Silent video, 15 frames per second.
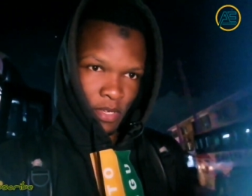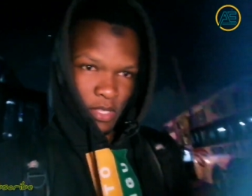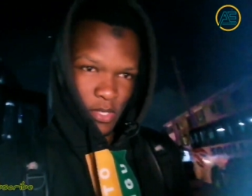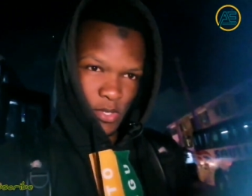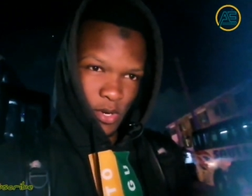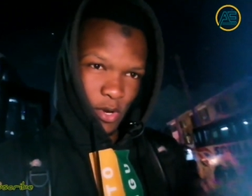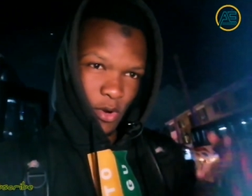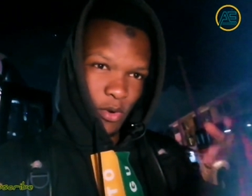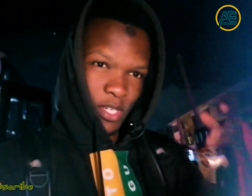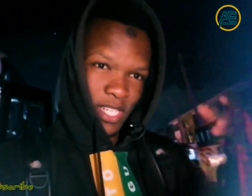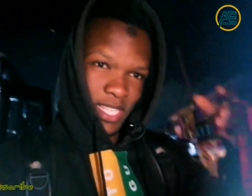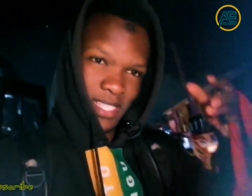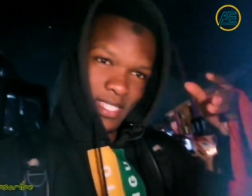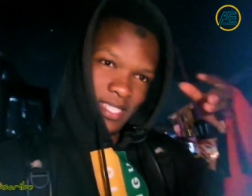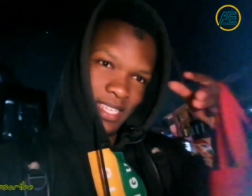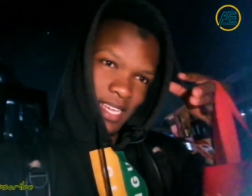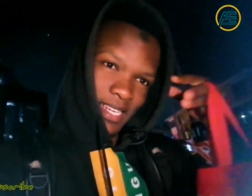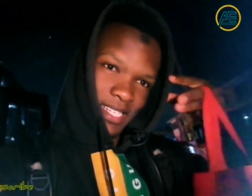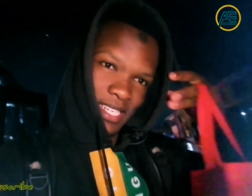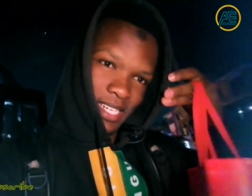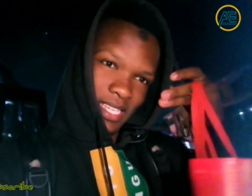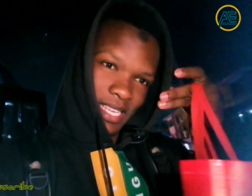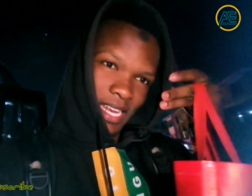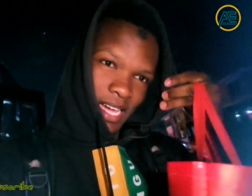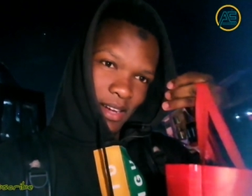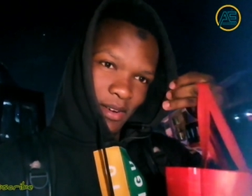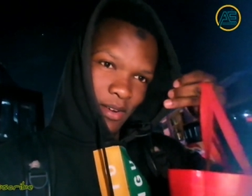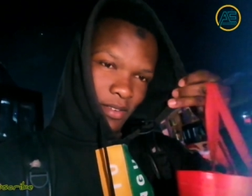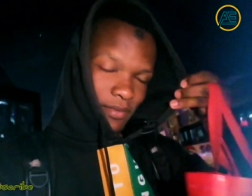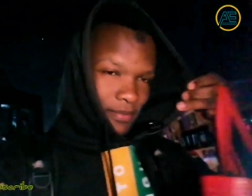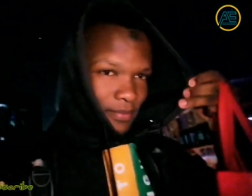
So we're just here at Shekilango,